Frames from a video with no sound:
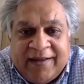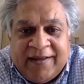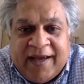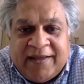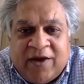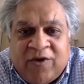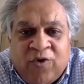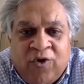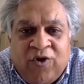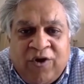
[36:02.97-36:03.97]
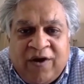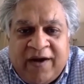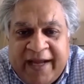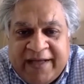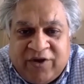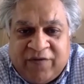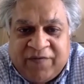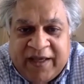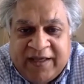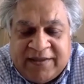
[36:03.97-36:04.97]
There's a whole range of
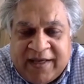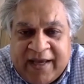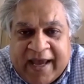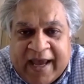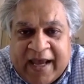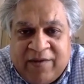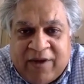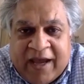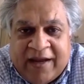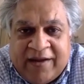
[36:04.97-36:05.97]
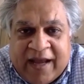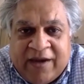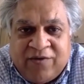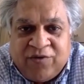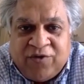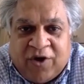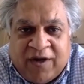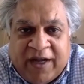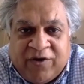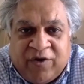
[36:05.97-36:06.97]
things, and do
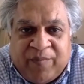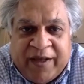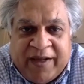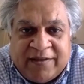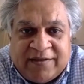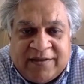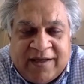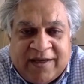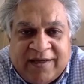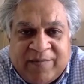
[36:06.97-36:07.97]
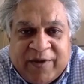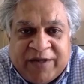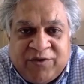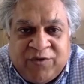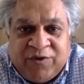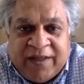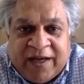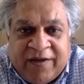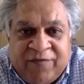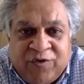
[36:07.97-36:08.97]
not let your parents depress you
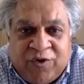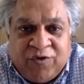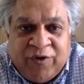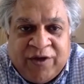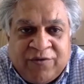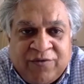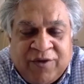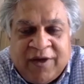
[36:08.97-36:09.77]
that if you don't go into